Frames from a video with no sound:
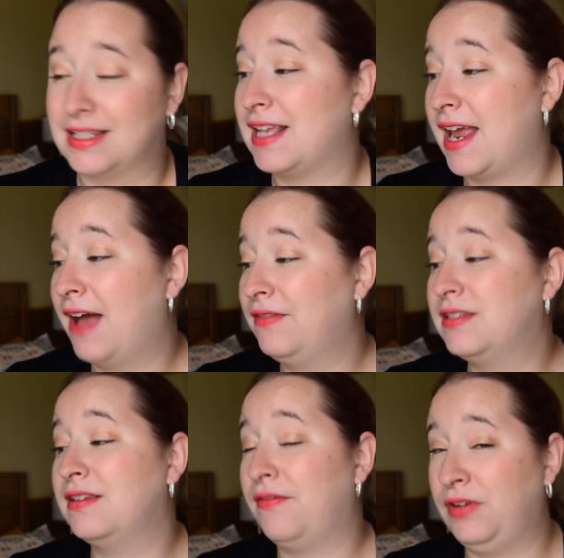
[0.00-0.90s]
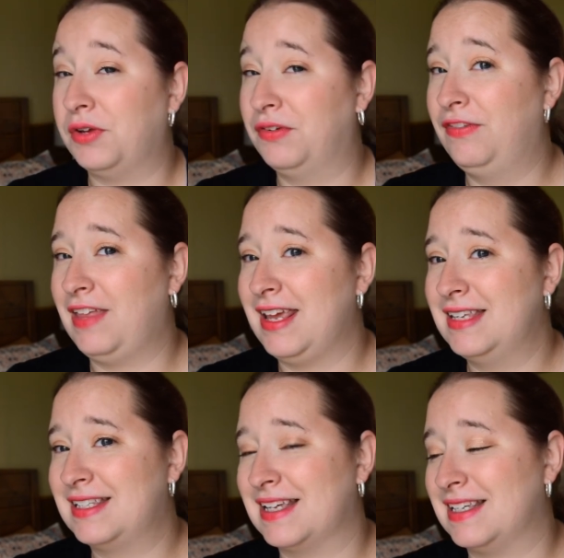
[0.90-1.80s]
because I have a few of
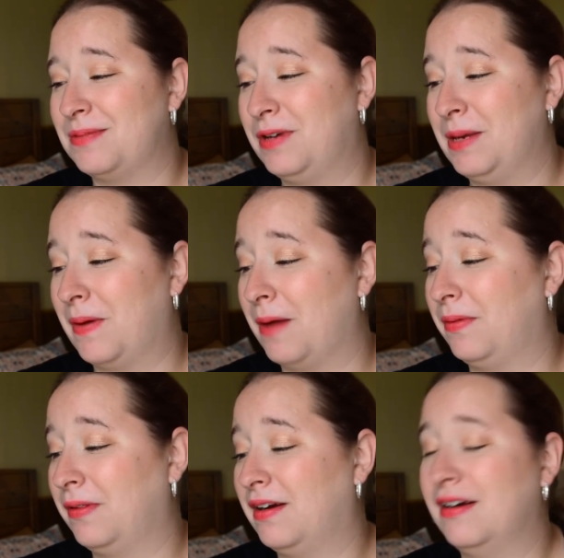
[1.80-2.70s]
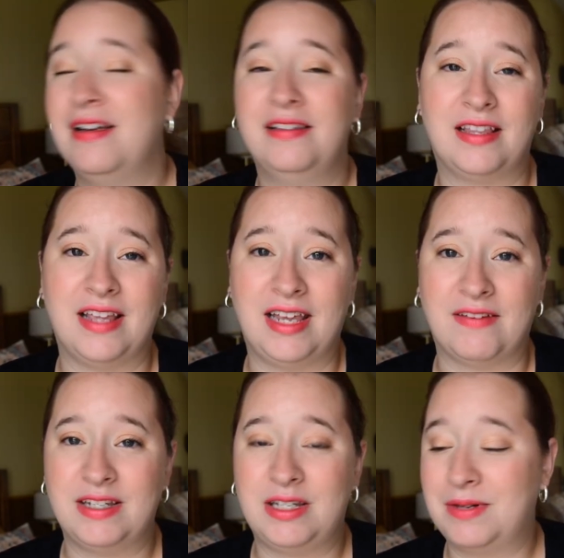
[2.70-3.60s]
these because it's pretty popular that they give
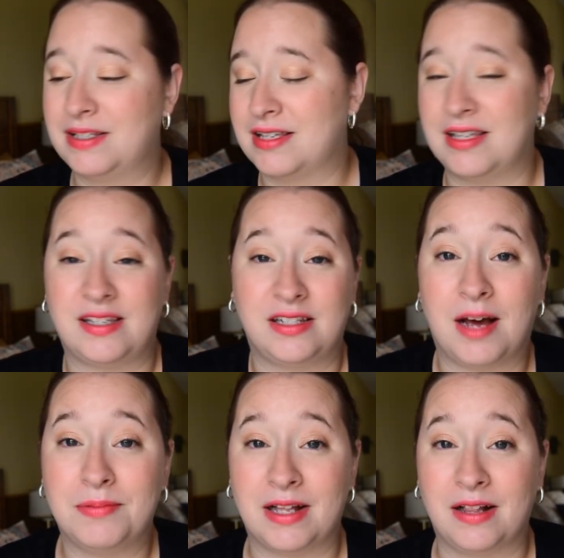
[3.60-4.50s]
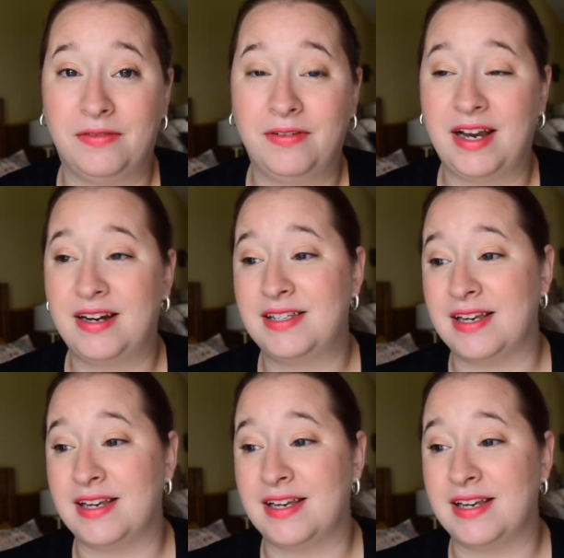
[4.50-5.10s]
it to us because it's a top seller for theirs.